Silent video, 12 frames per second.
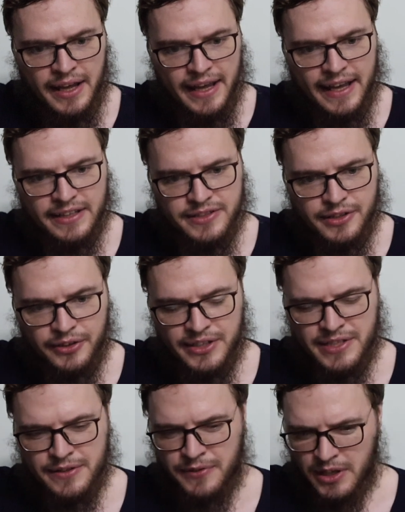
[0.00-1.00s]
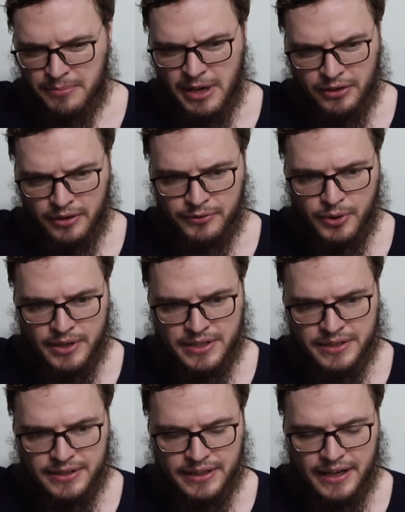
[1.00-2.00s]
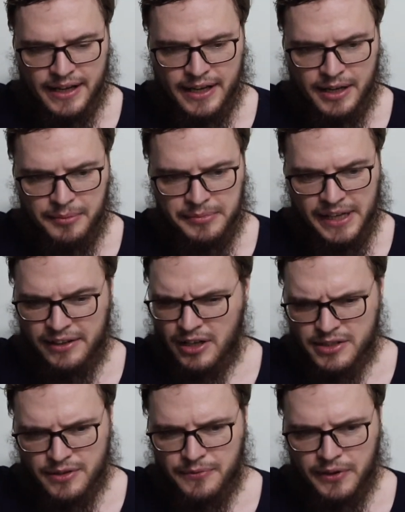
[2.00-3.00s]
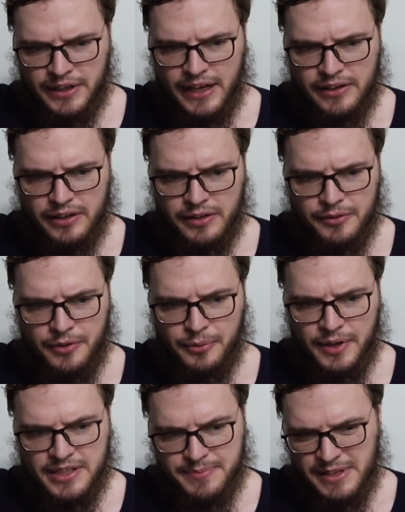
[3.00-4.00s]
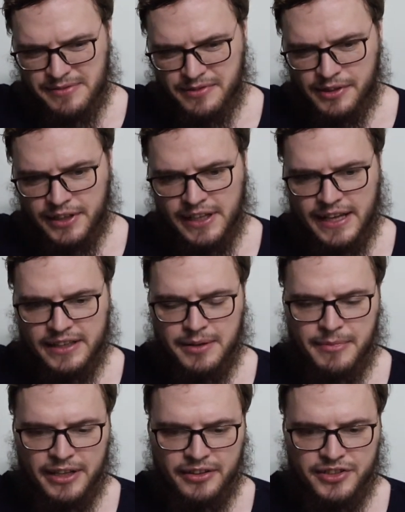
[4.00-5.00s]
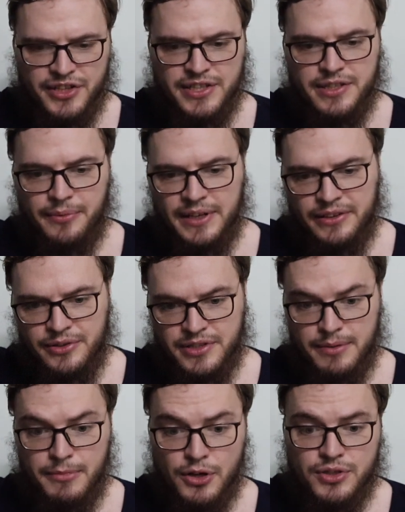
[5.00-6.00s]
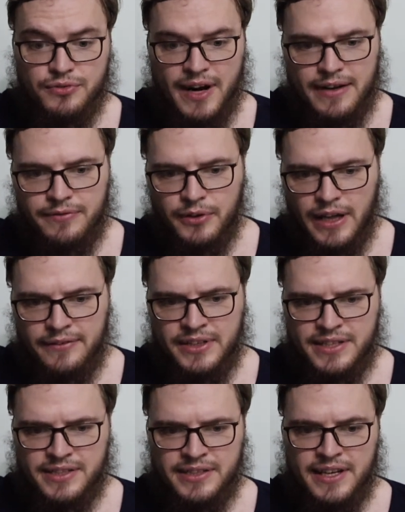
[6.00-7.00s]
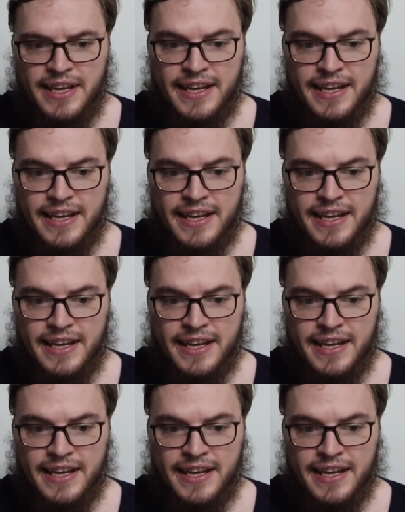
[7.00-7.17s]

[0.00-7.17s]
And so this is for the mother, of course, and also for the other ones. But looking at the mother, she's the one who's the most rightful of this.